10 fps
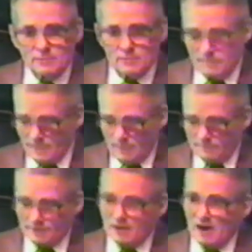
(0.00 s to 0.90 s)
to make
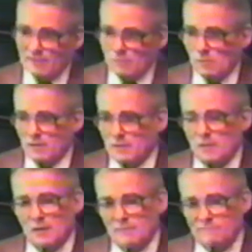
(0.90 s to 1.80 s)
him deny the Word of
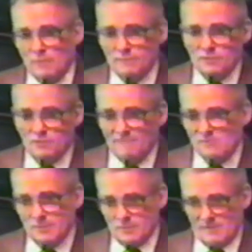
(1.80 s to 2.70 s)
God from
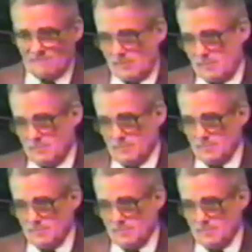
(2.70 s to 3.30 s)
cover to cover.